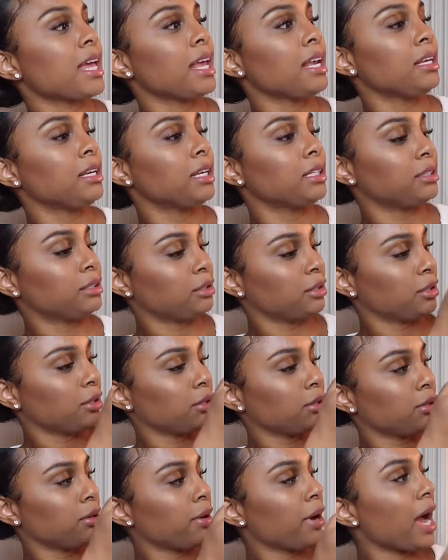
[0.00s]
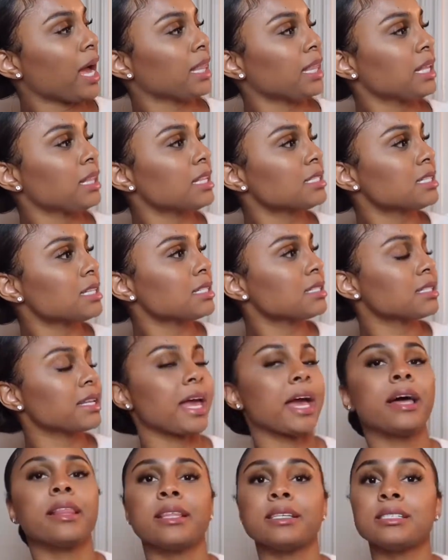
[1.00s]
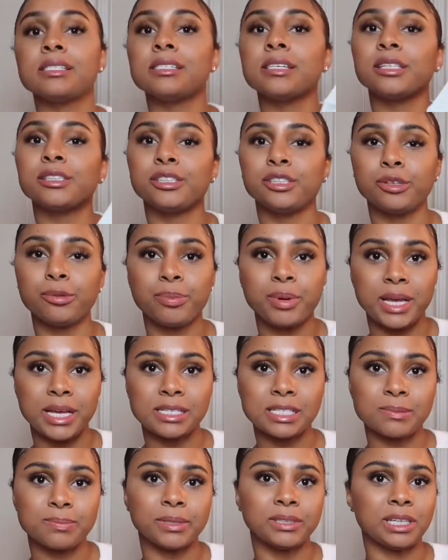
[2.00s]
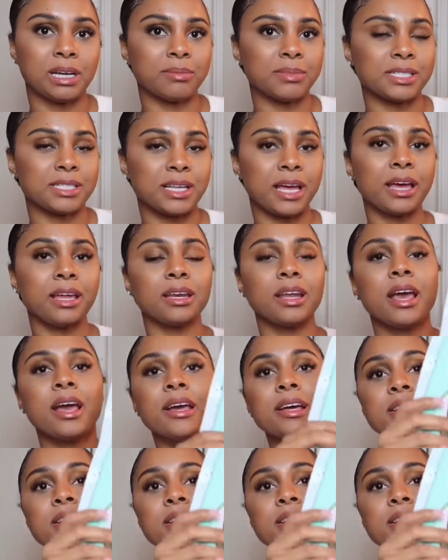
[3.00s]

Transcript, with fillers: little, I think this is, yeah, this is a two-piece pajama set.